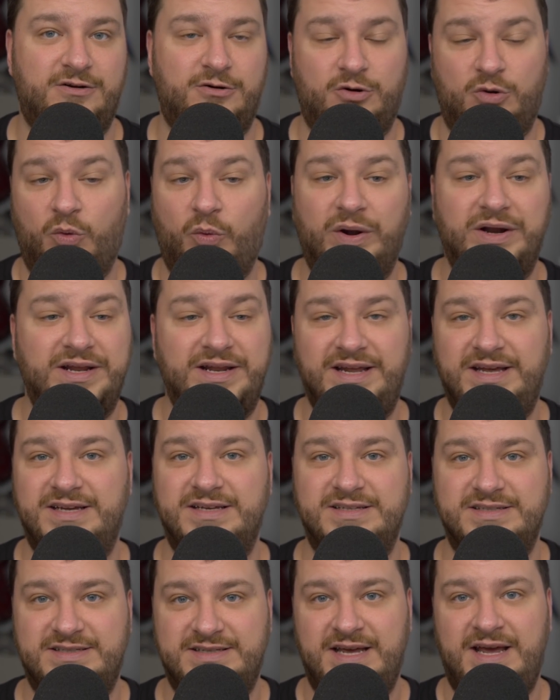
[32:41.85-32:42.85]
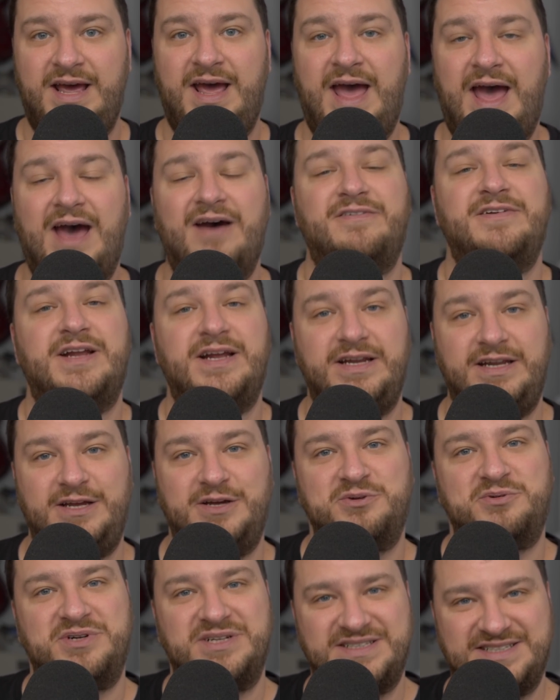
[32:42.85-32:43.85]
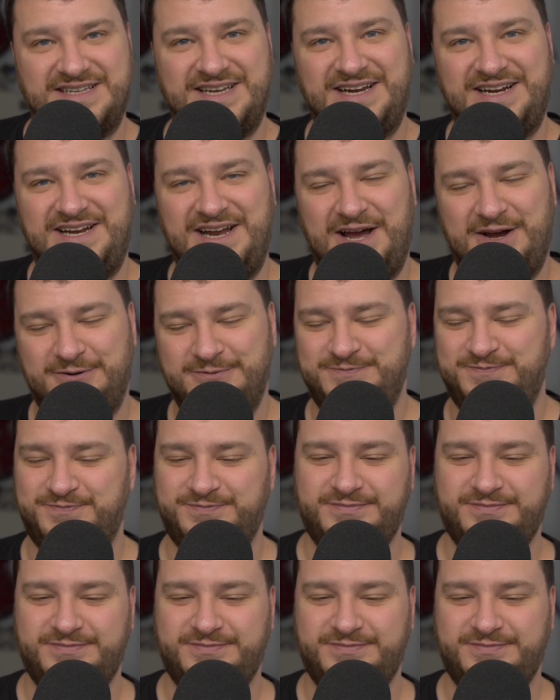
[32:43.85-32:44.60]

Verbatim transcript: or what it is have an idea what it's like now.